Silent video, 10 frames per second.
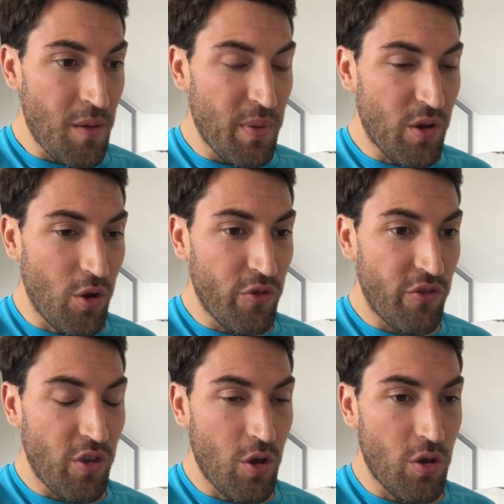
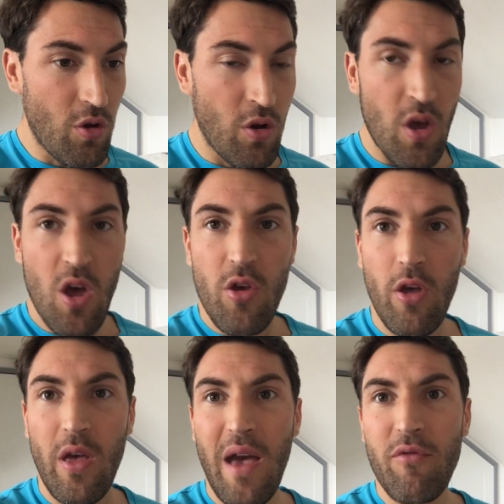Because
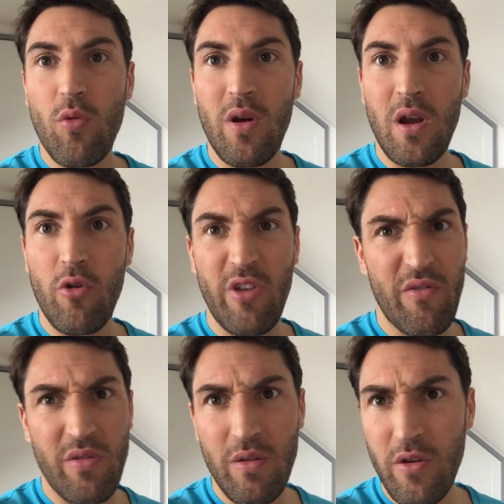everyone knows,
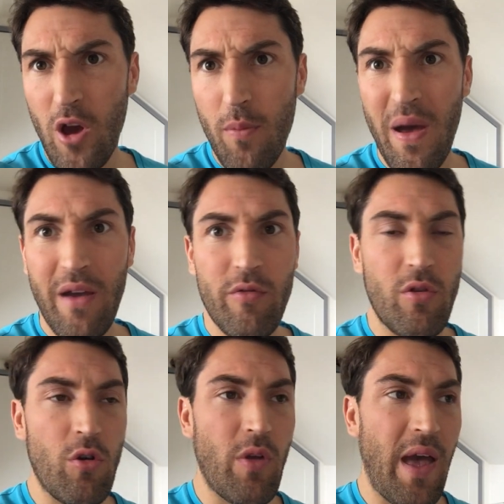even you go back
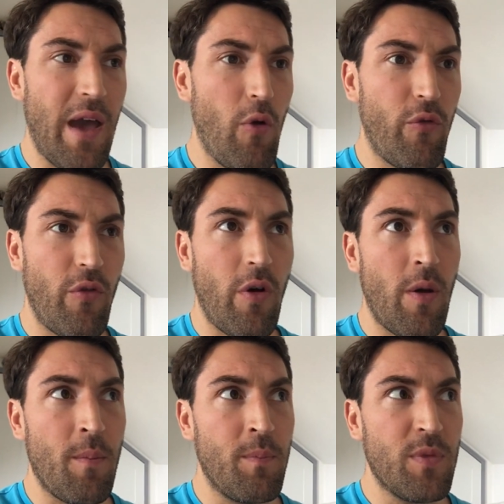in health,
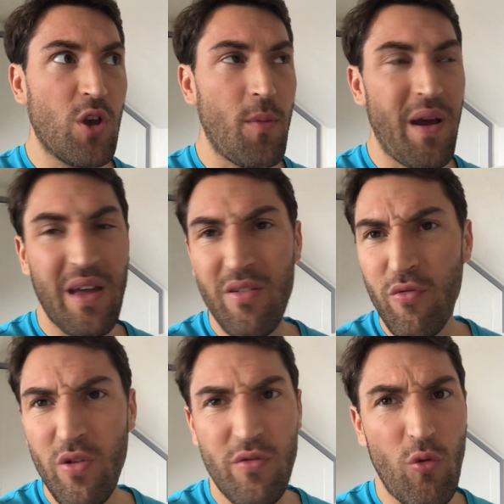you go back in
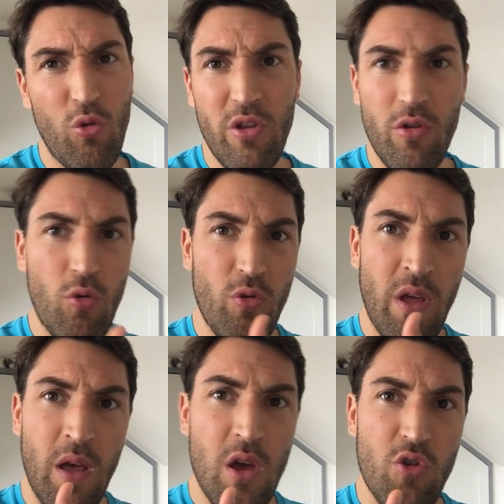all
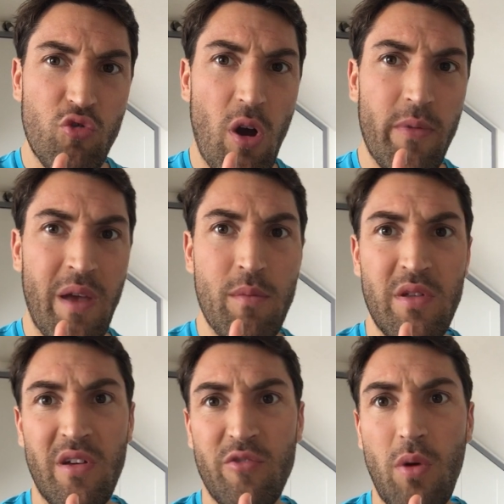the tribes that haven't
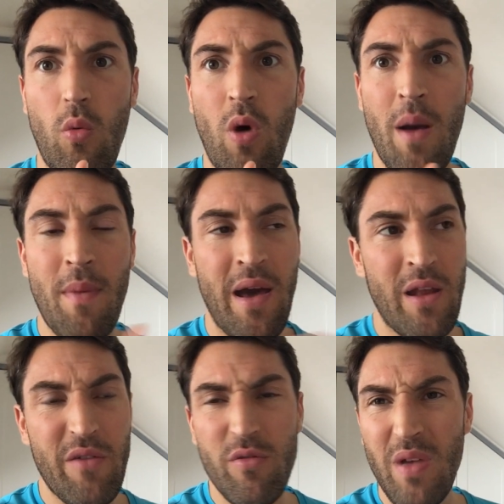been touched by a white
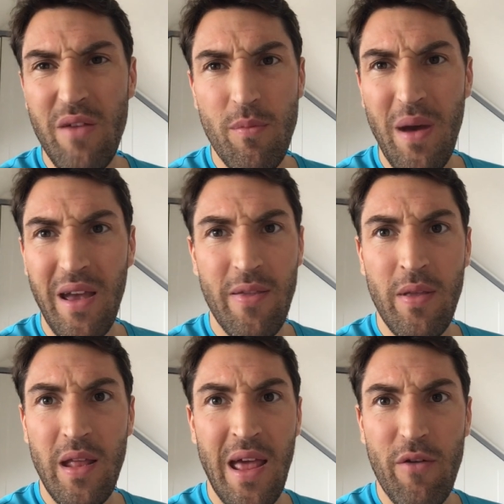man, even back
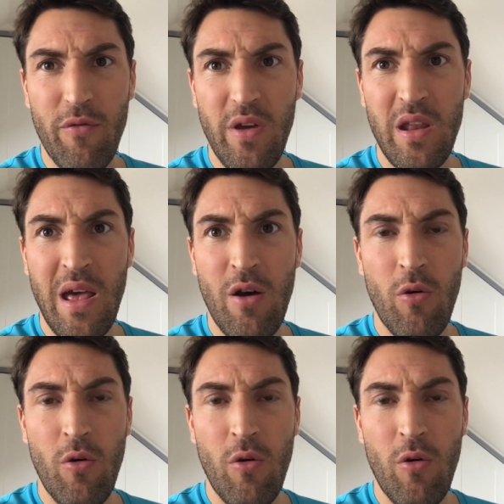in